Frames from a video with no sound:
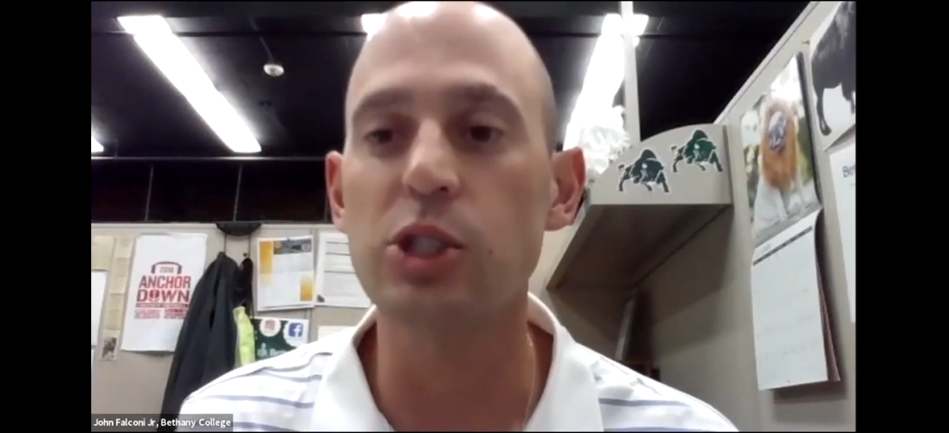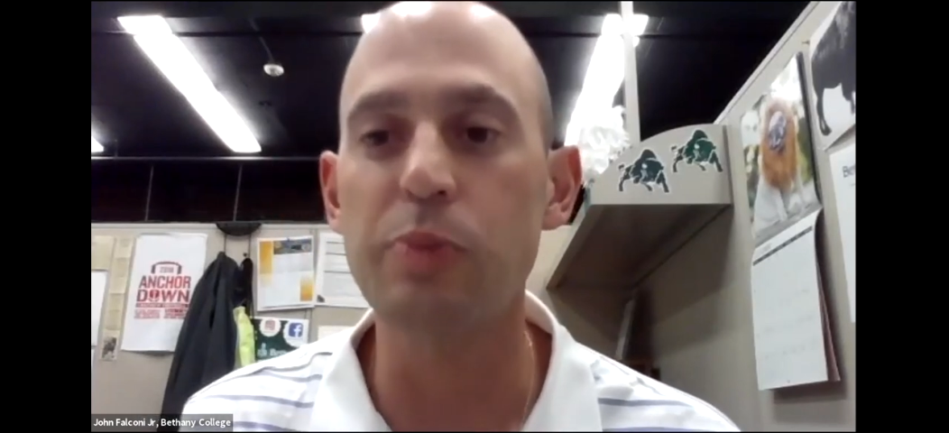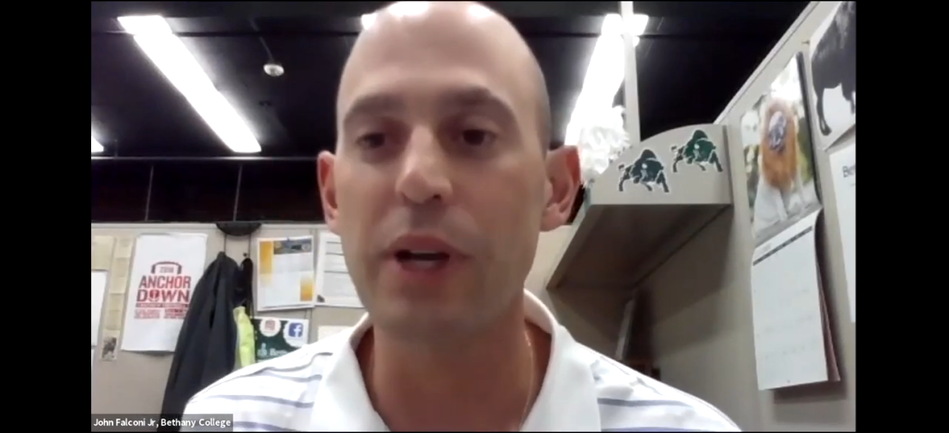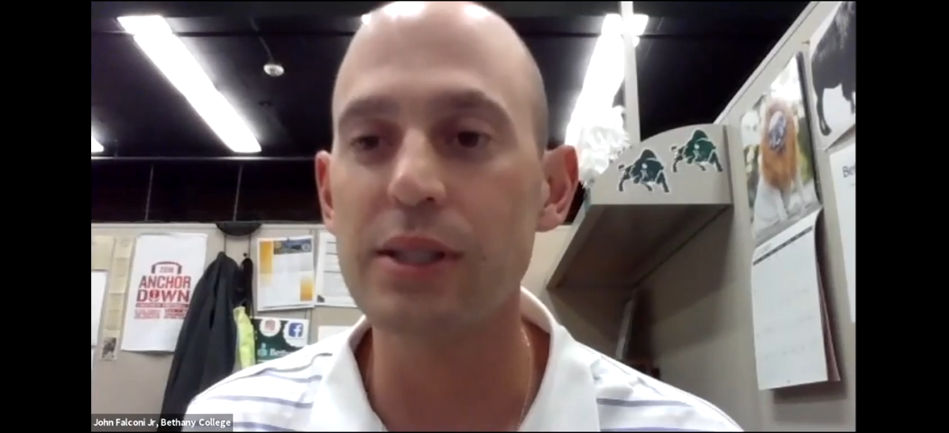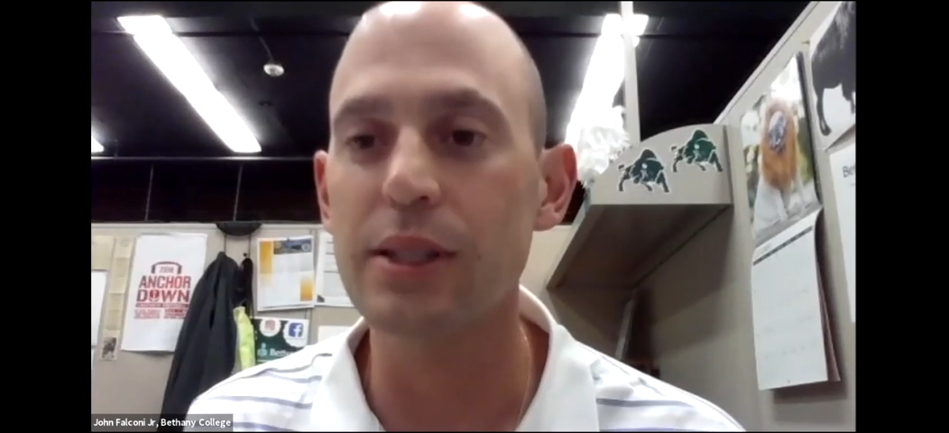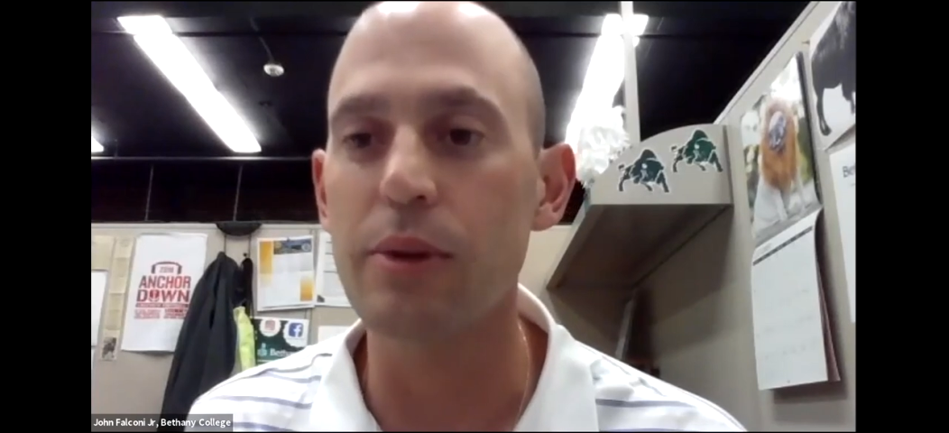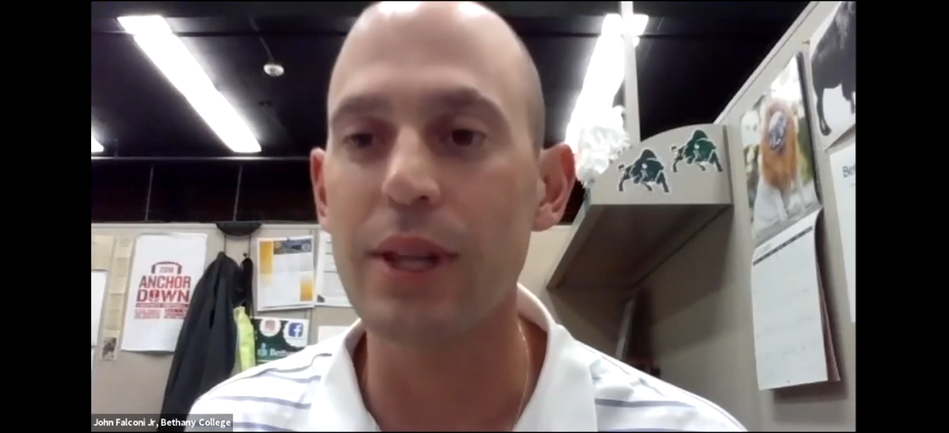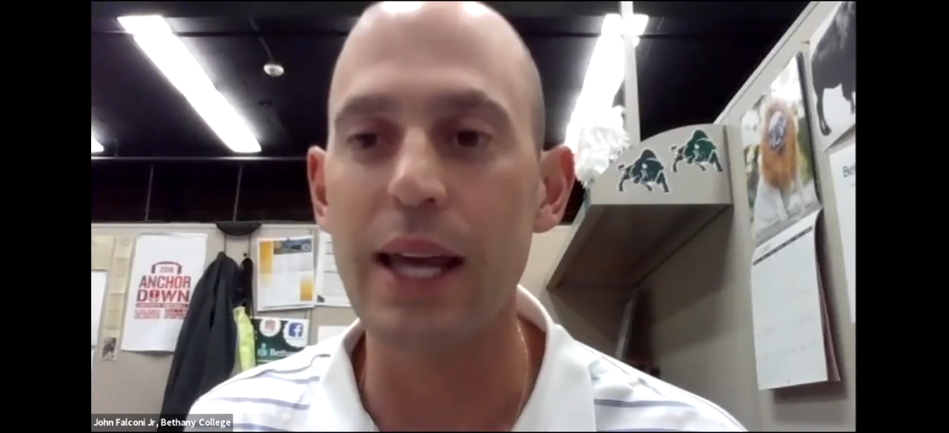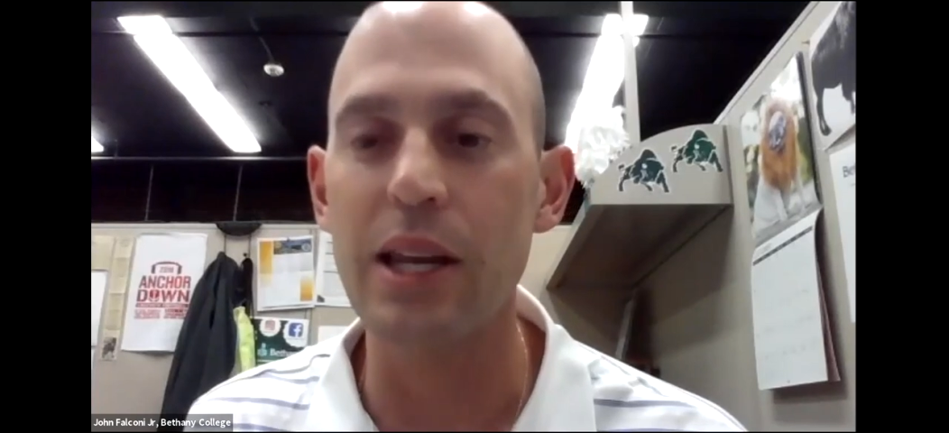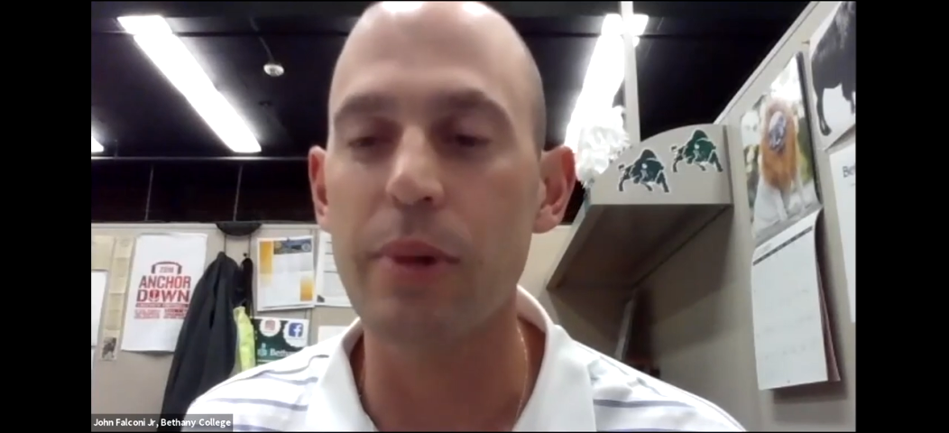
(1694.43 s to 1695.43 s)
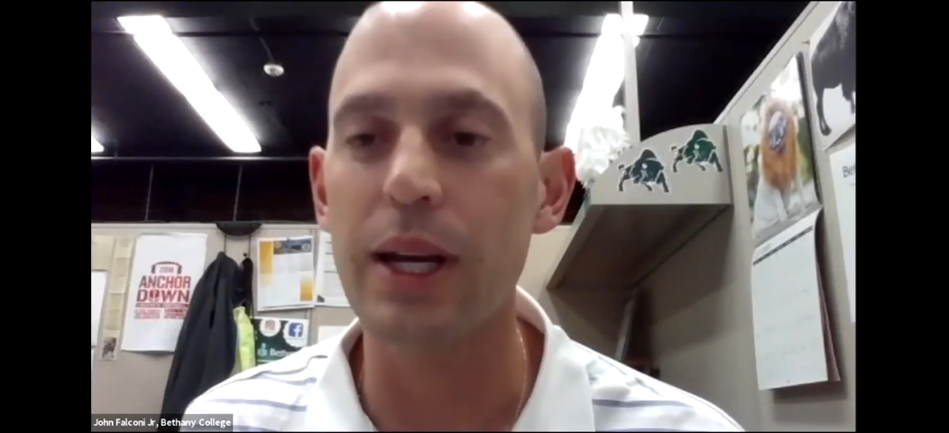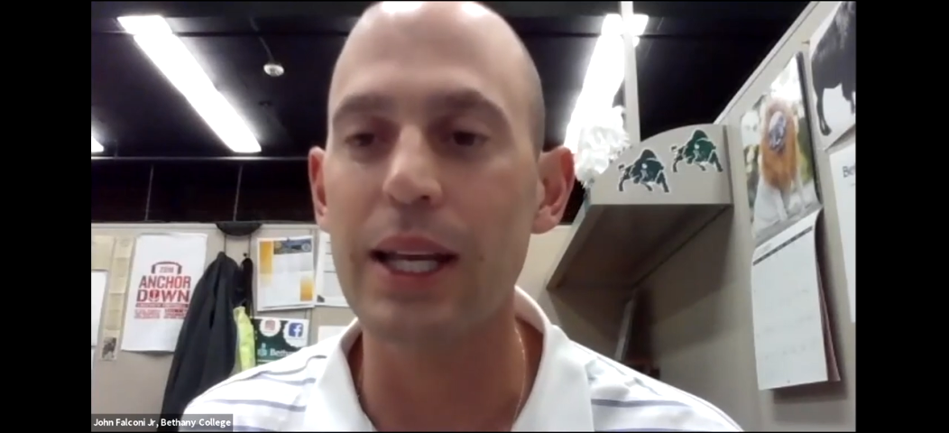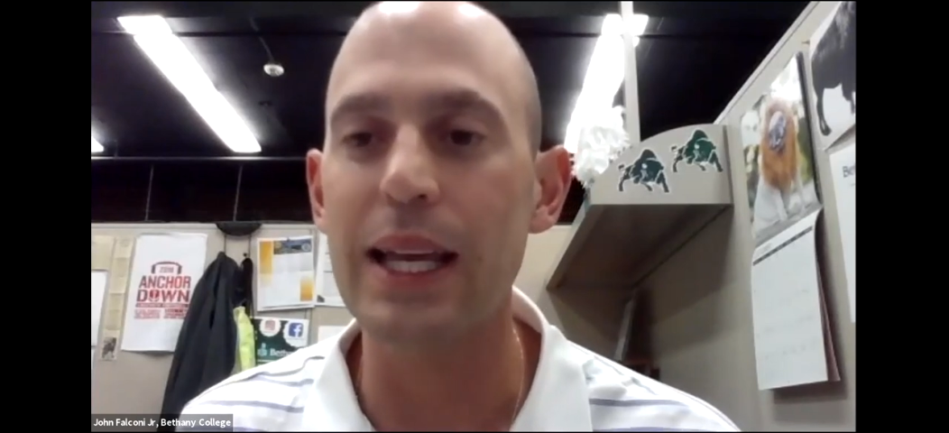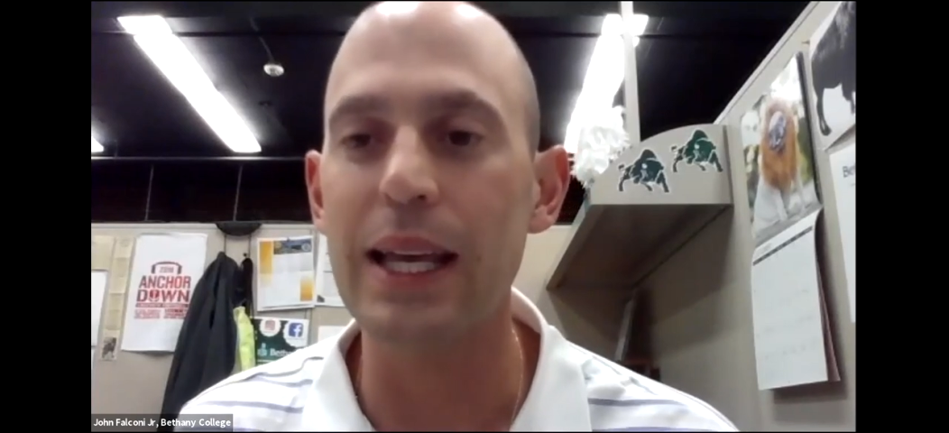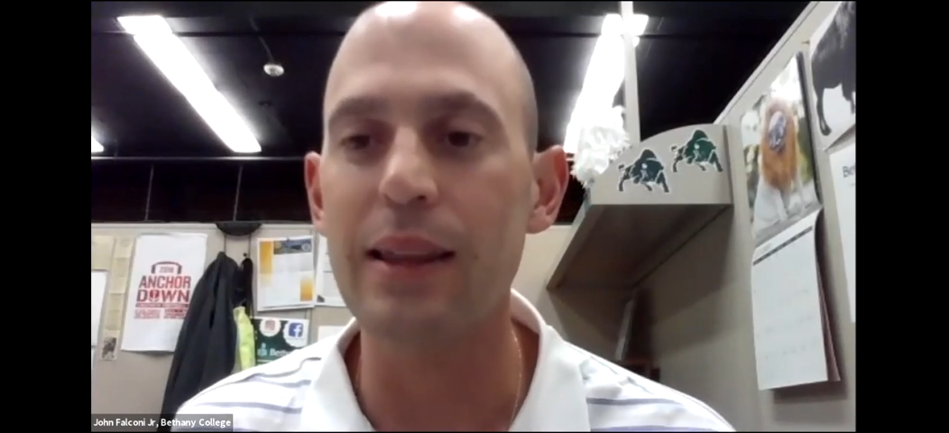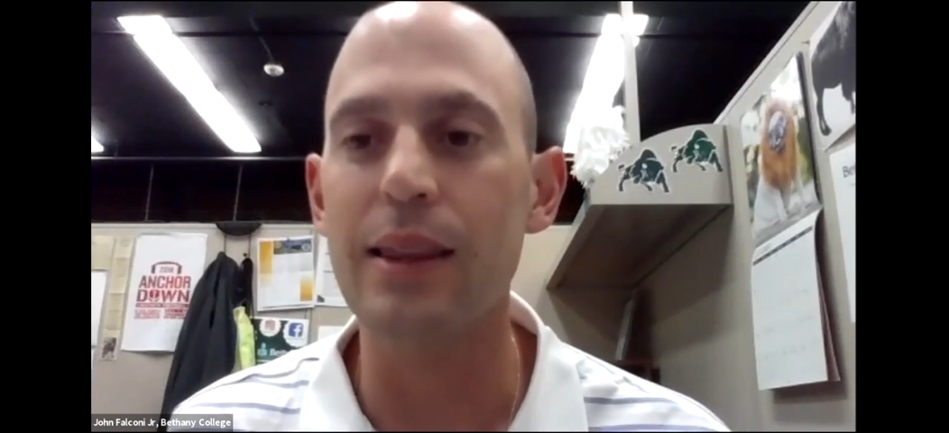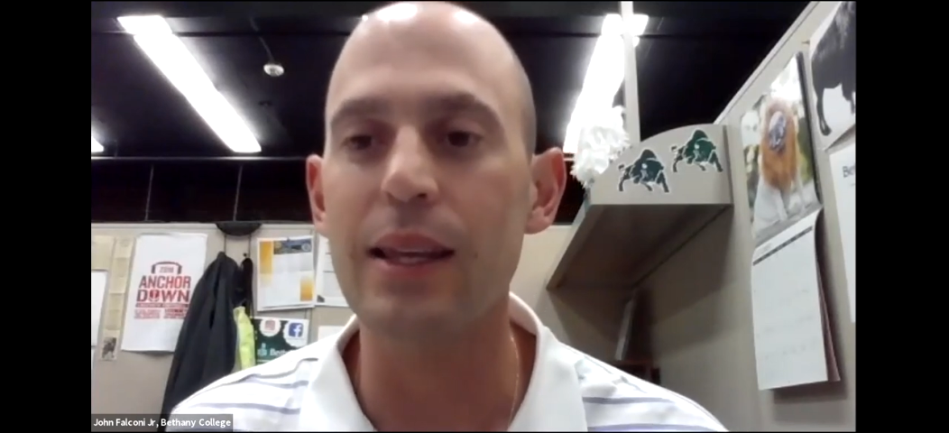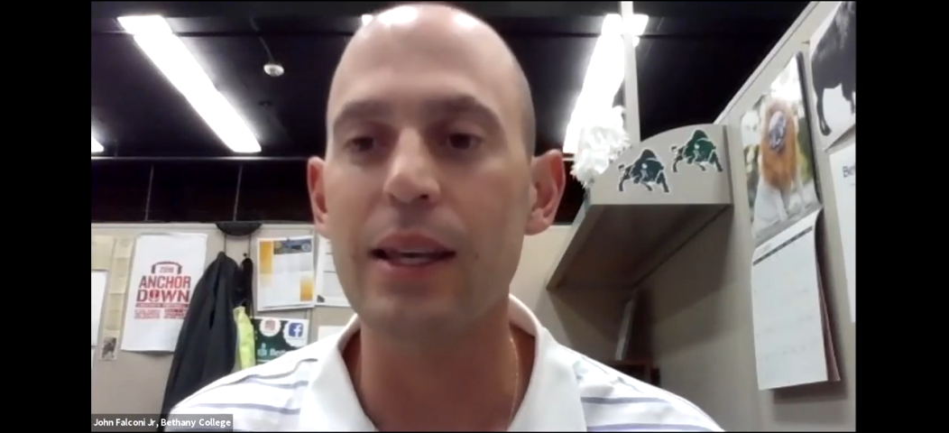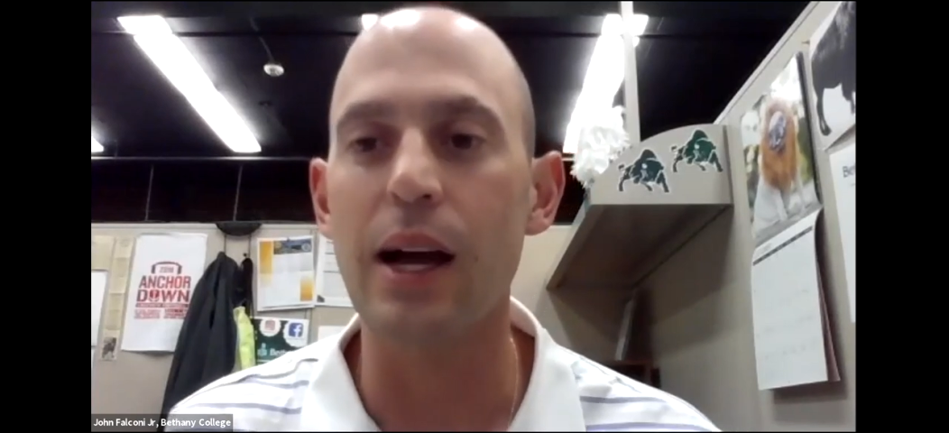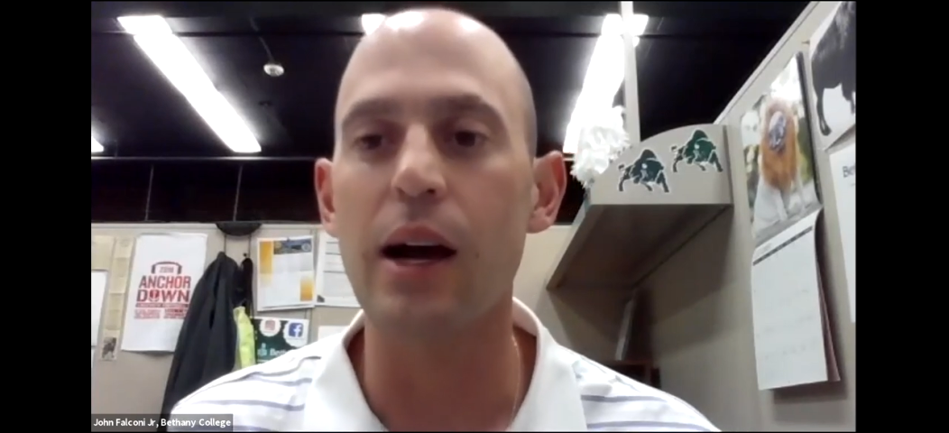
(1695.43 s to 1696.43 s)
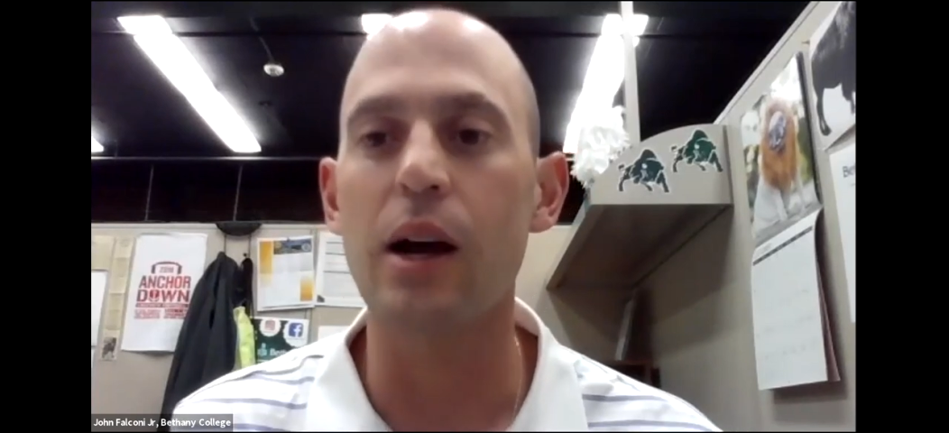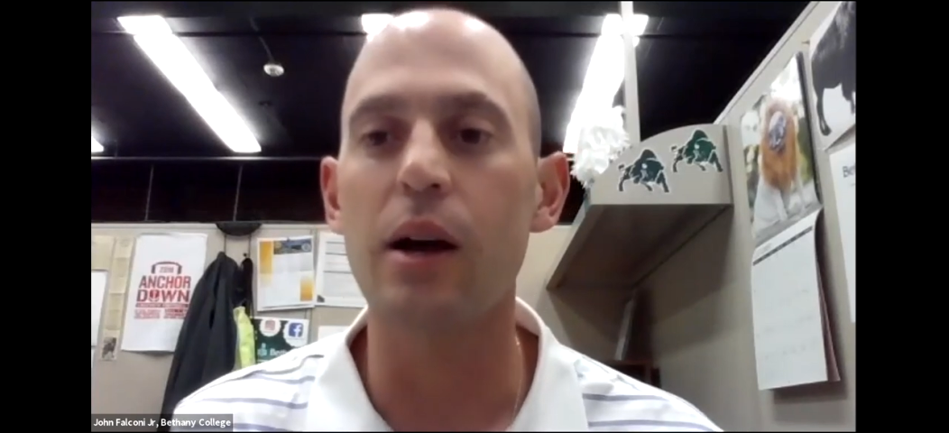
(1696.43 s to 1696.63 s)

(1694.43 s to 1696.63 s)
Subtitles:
especially with anybody in the